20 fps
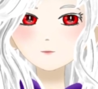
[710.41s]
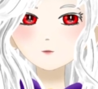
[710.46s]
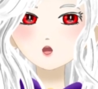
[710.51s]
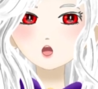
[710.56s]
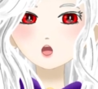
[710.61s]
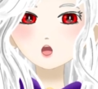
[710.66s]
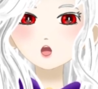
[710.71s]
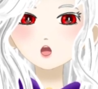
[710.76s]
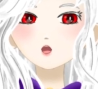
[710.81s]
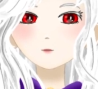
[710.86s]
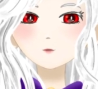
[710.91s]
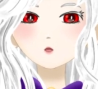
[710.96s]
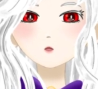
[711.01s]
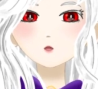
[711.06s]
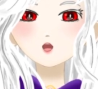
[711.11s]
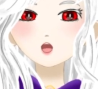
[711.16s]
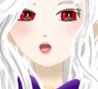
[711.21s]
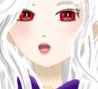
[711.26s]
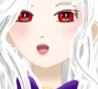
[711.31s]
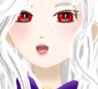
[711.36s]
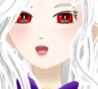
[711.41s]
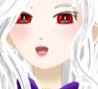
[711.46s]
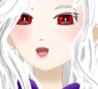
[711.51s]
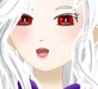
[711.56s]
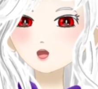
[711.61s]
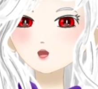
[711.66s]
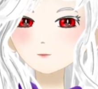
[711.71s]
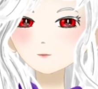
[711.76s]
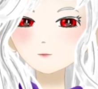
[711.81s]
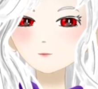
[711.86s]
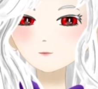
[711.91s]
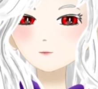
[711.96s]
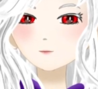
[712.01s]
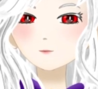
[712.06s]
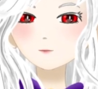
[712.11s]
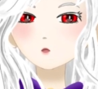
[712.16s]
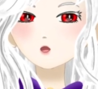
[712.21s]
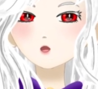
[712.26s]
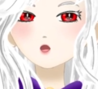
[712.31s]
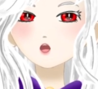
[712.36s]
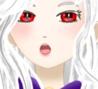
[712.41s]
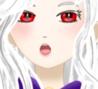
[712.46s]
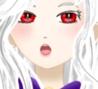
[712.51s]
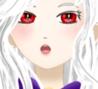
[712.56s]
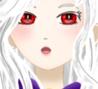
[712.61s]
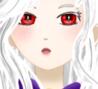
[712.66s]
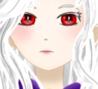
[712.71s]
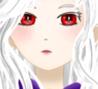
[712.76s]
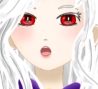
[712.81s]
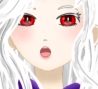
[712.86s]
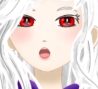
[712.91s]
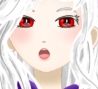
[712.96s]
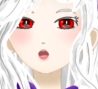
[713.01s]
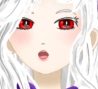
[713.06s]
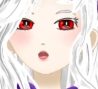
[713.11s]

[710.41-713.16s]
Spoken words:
She's my friend. She's swell.